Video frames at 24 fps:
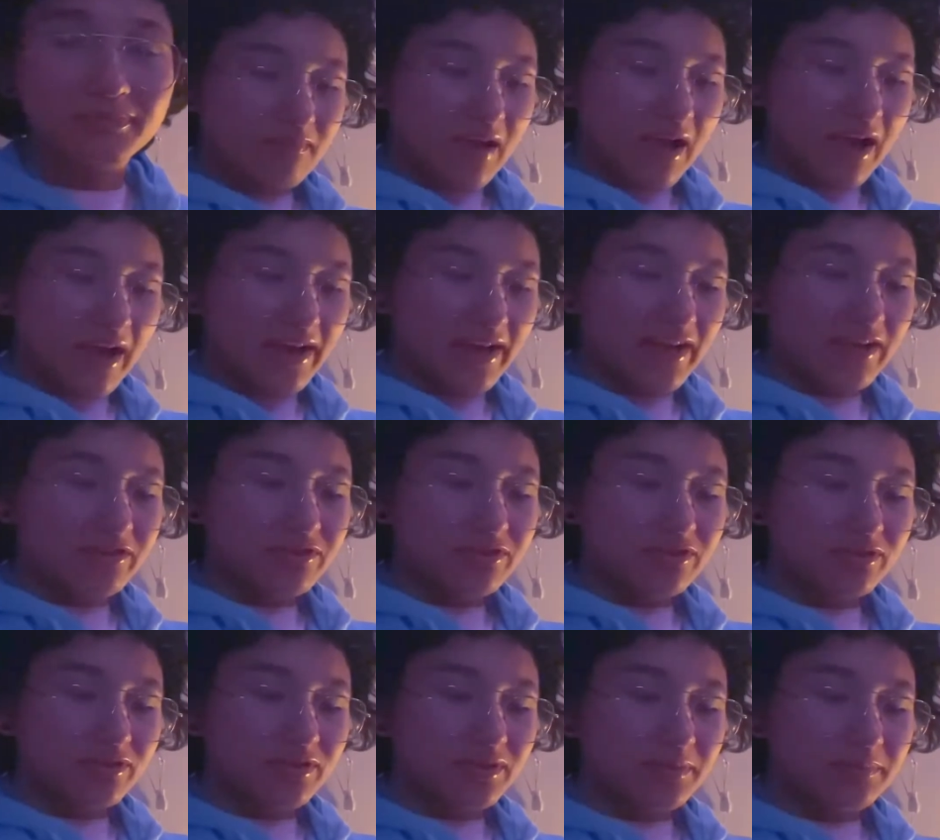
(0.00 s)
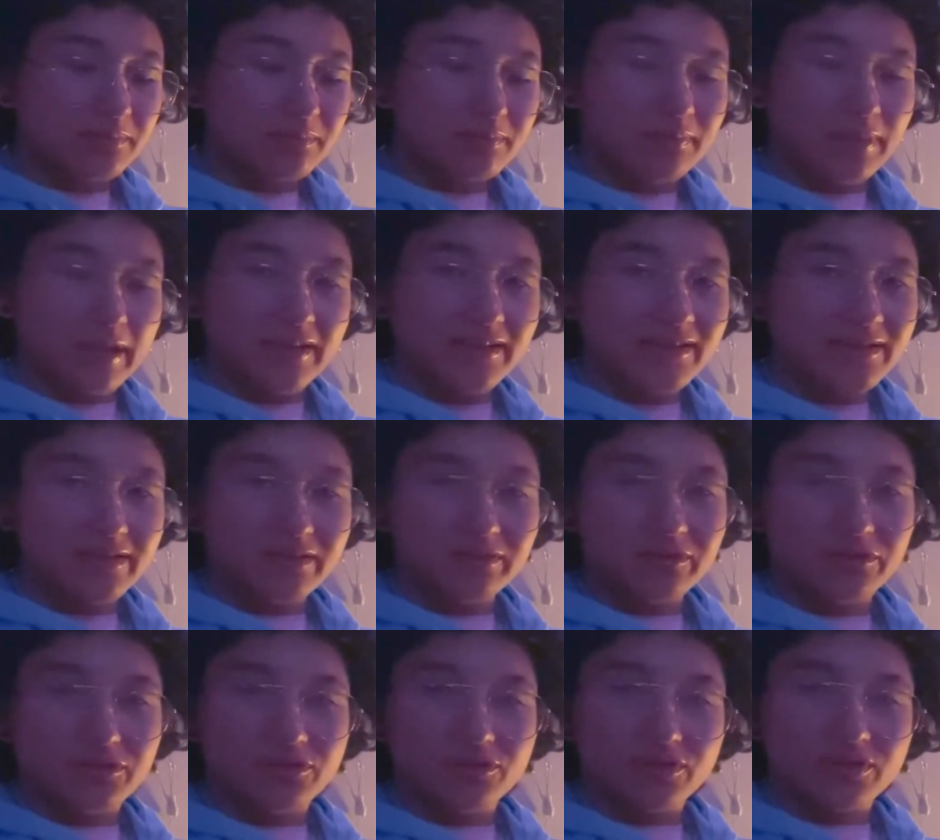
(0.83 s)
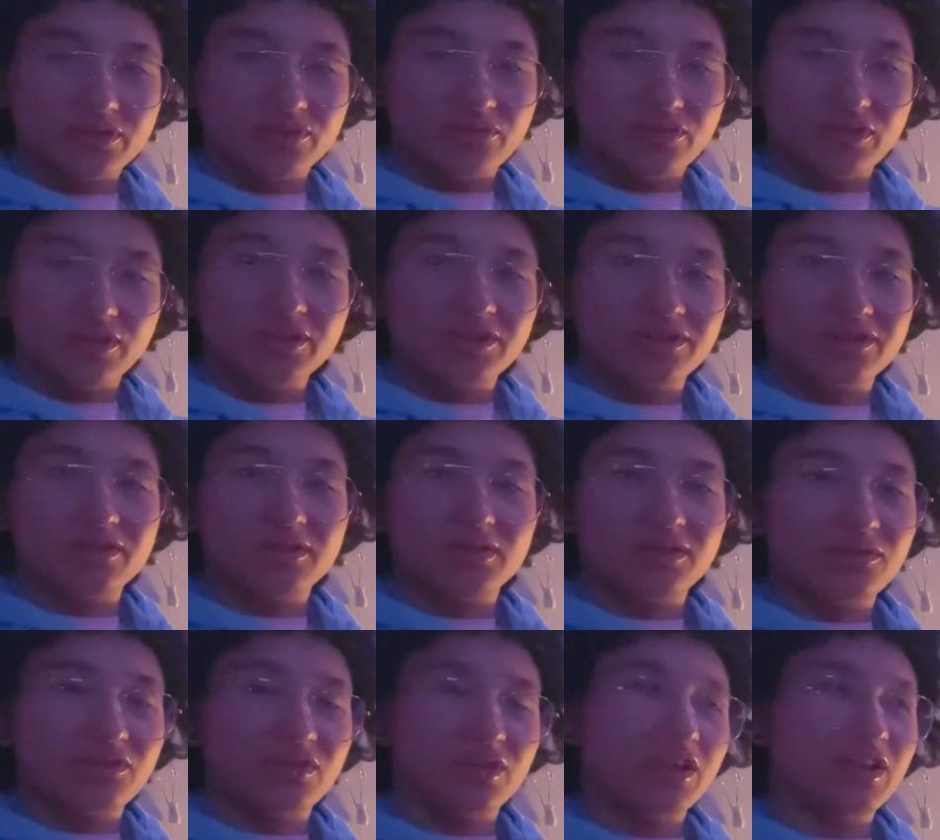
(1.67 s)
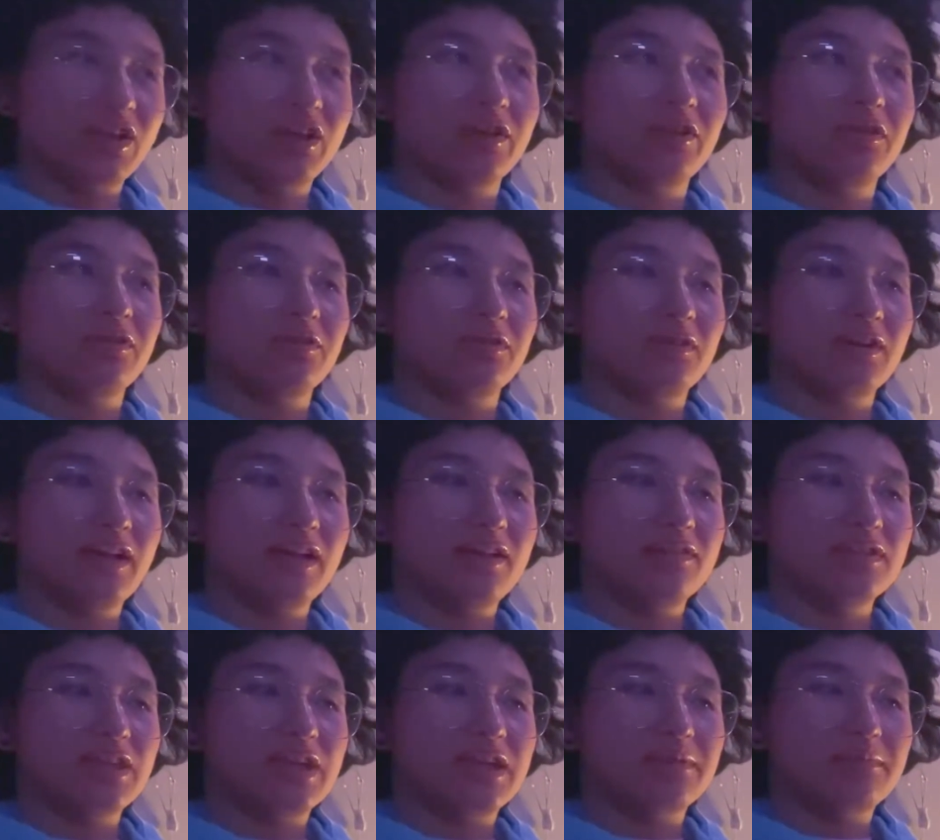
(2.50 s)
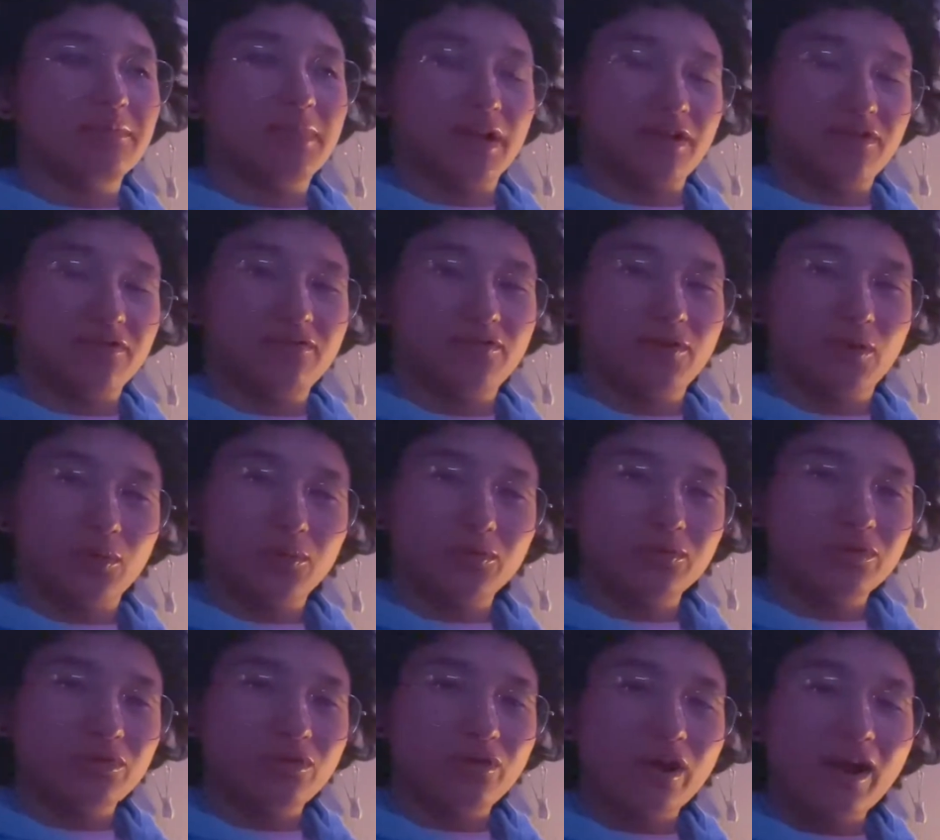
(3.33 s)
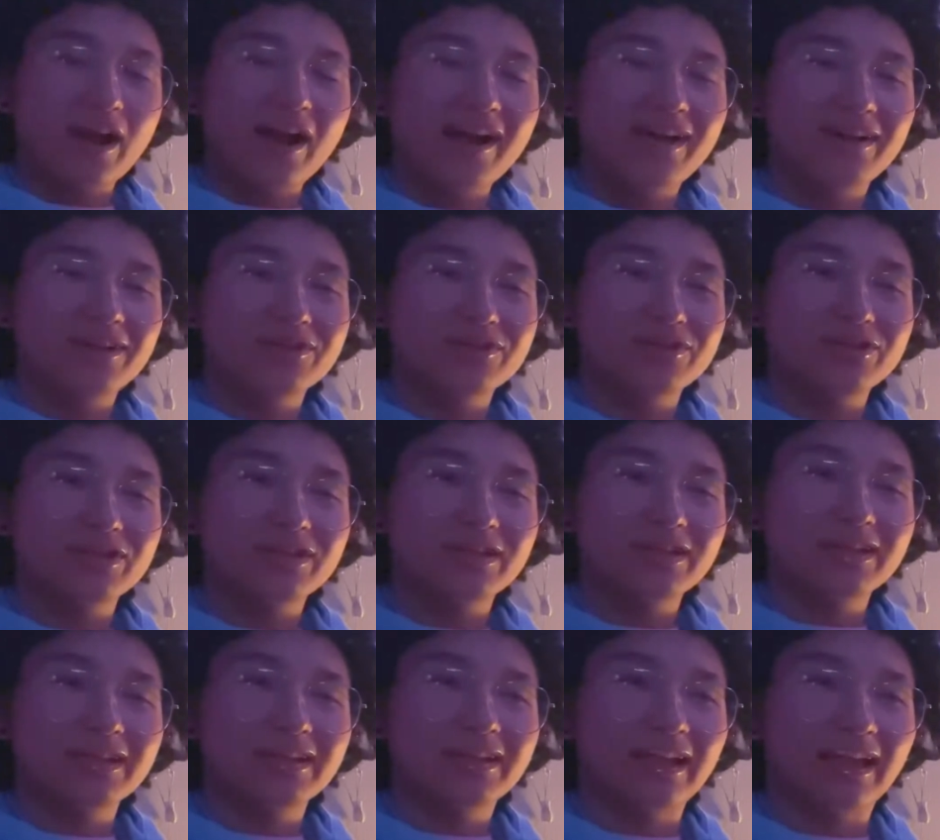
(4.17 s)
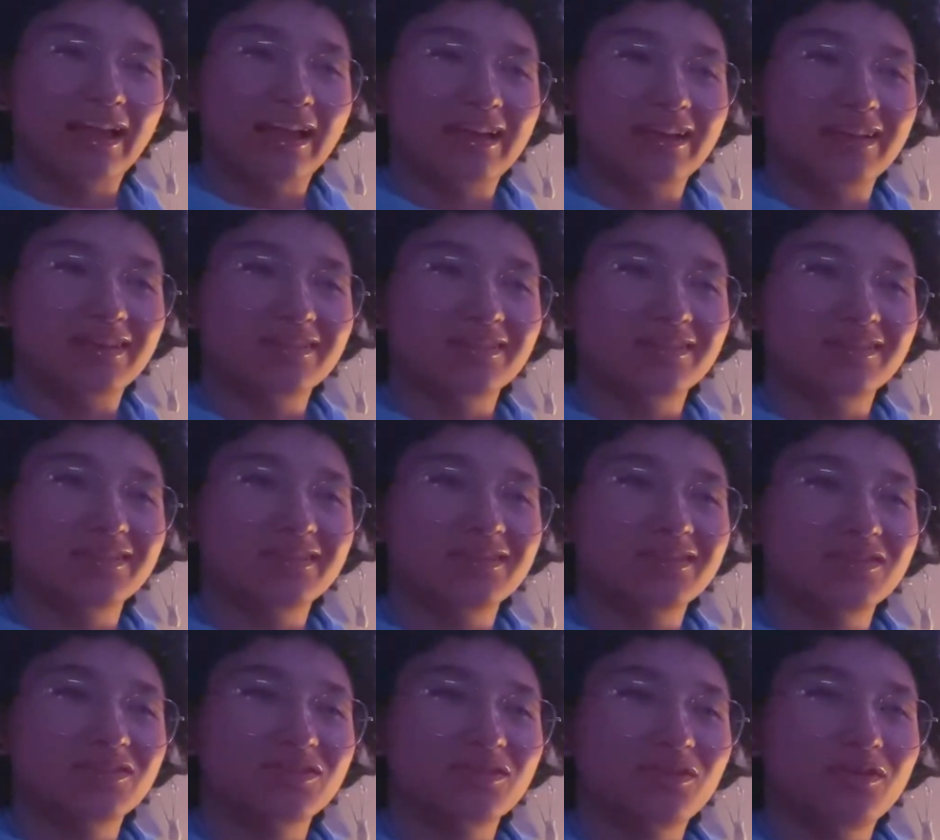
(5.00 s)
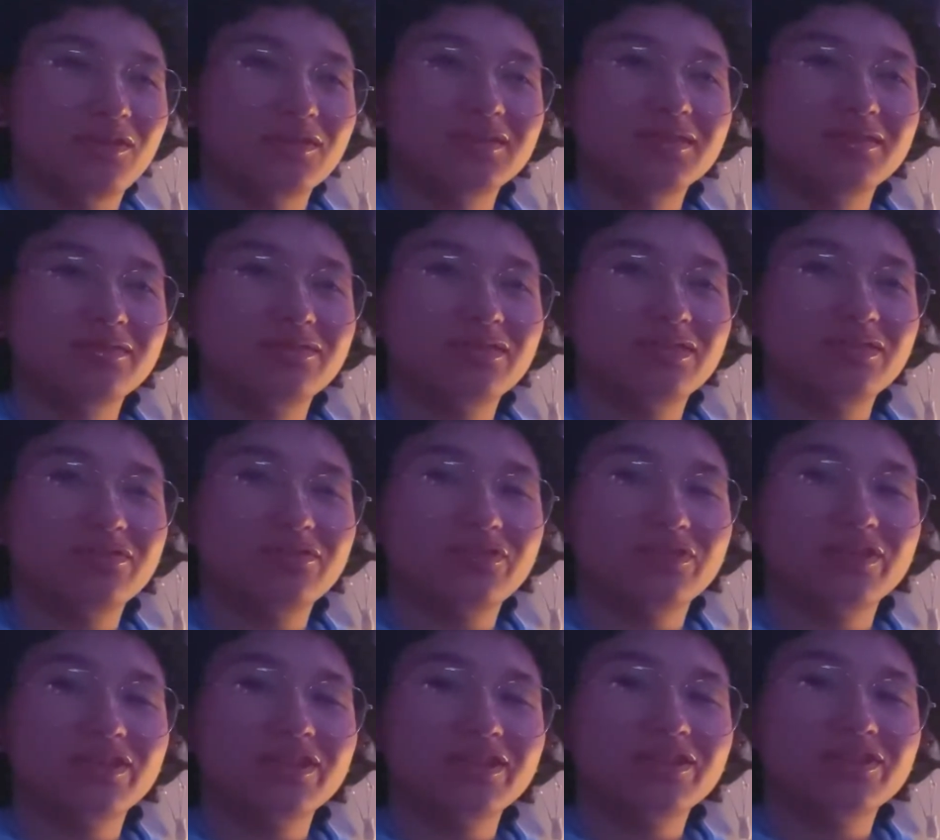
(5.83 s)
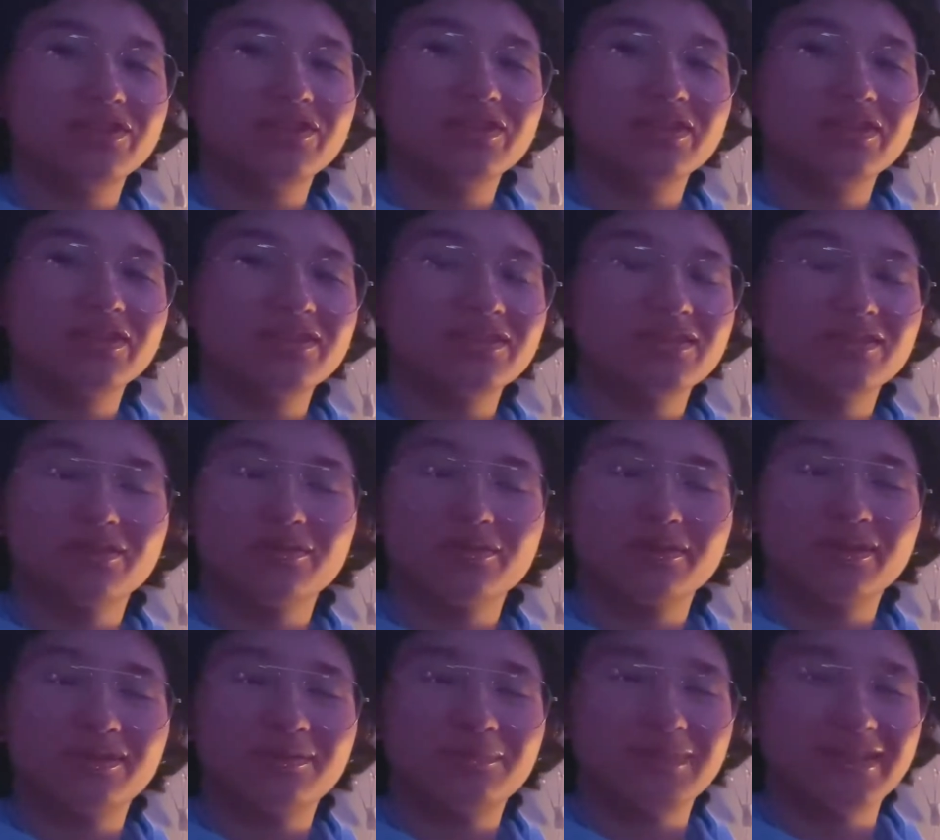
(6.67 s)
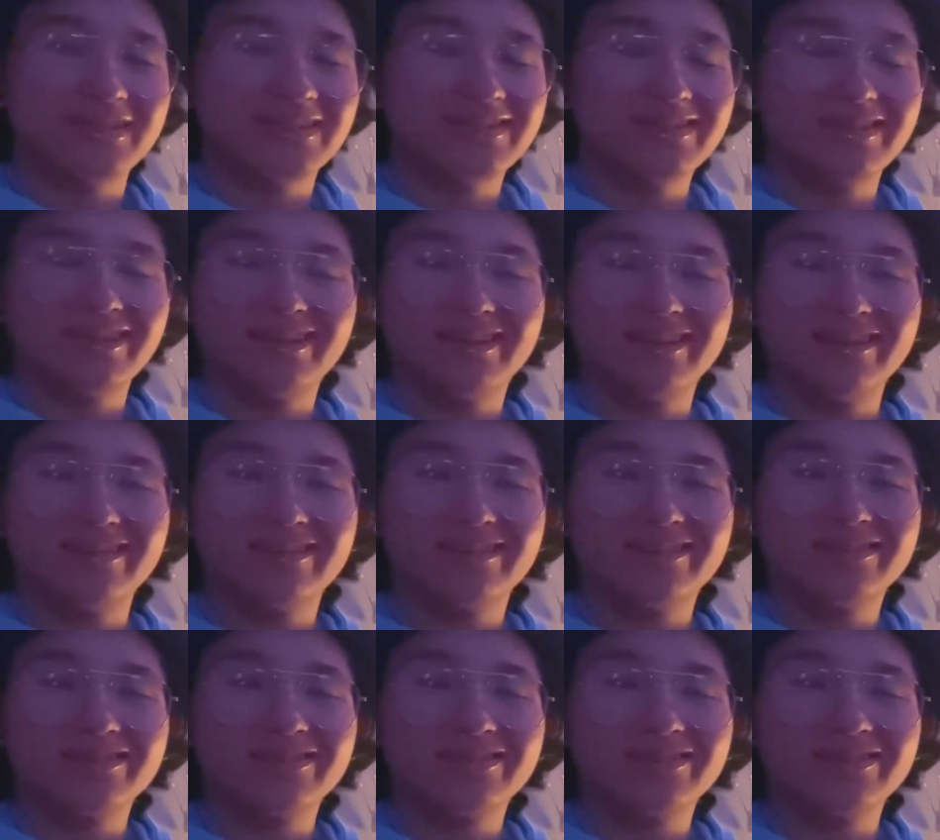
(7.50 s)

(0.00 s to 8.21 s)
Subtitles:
I actually basically just finished the video and then my phone crashed and all of the footage is nowhere to be seen.